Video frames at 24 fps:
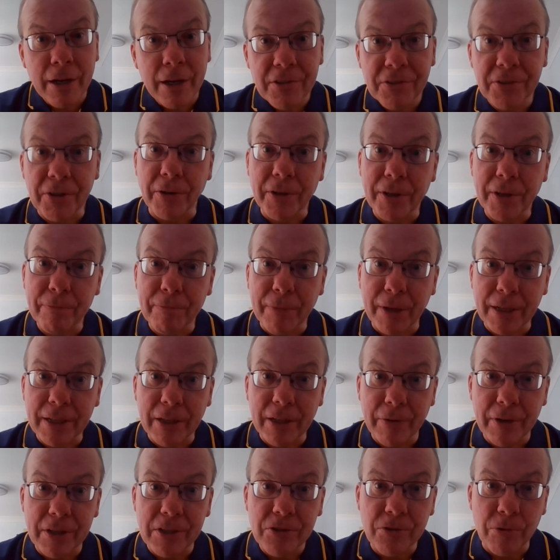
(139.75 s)
I started by
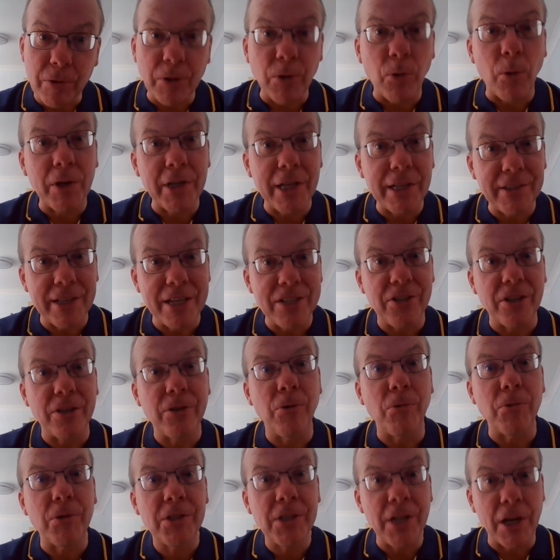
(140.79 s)
going to an
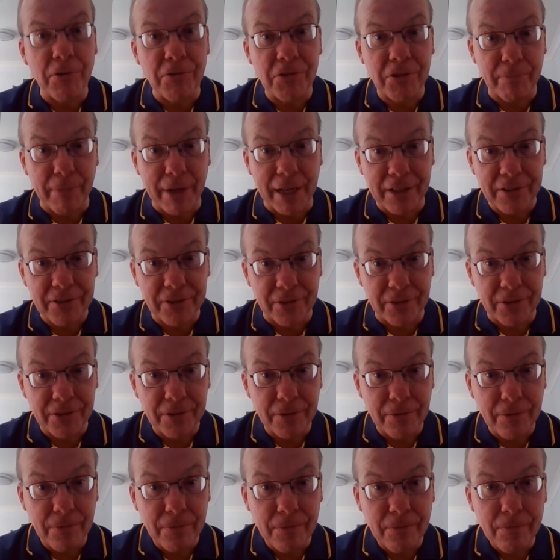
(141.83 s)
organization called
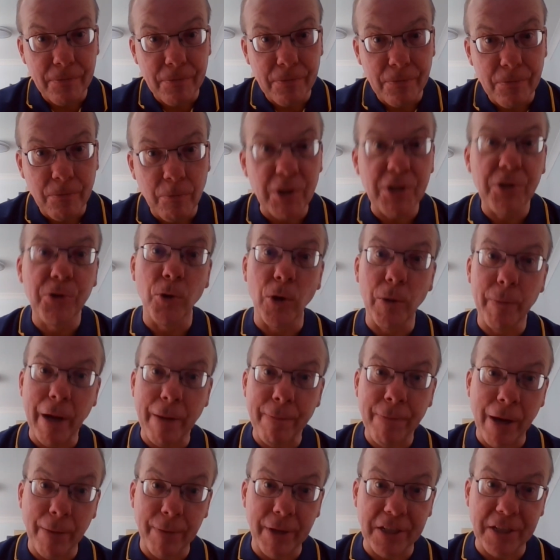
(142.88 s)
Toastmasters, which is all
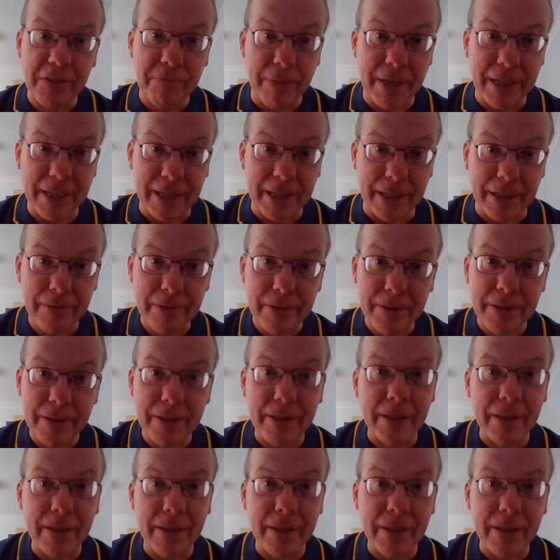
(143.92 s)
about public speaking.